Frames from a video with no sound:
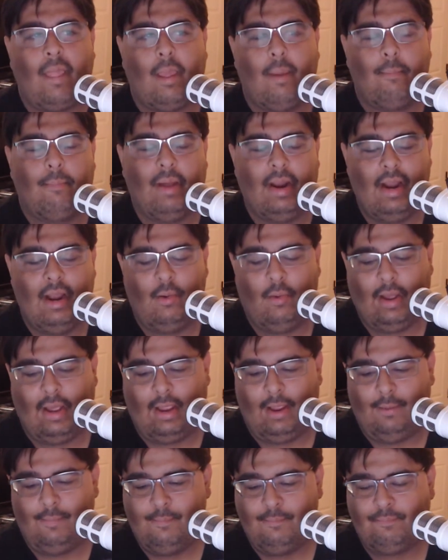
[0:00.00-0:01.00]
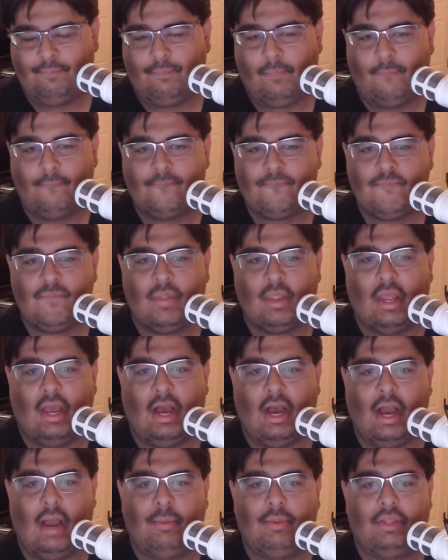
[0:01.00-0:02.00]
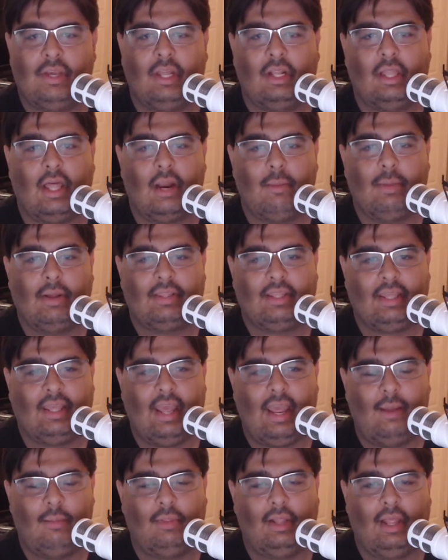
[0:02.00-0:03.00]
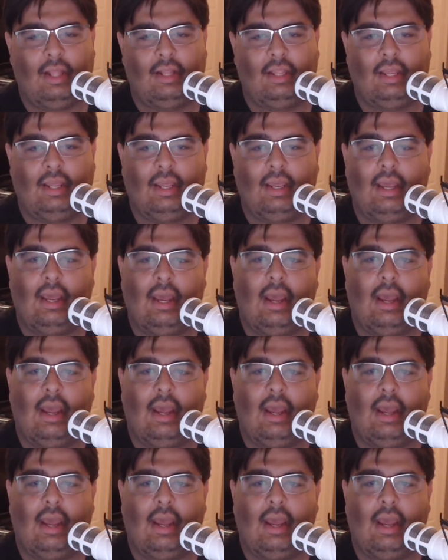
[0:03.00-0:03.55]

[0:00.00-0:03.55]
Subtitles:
But anyway, I've been thinking a lot about the game lately